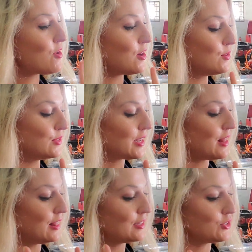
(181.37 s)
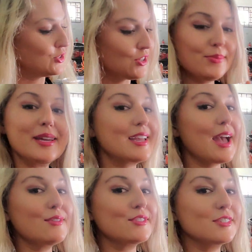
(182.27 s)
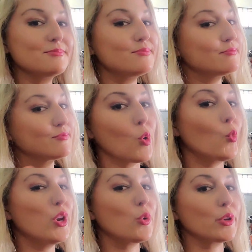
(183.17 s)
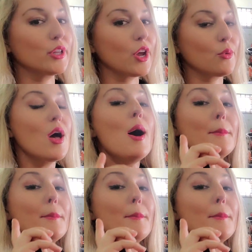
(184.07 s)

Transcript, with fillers: not he was a legitimate count, we don't really know.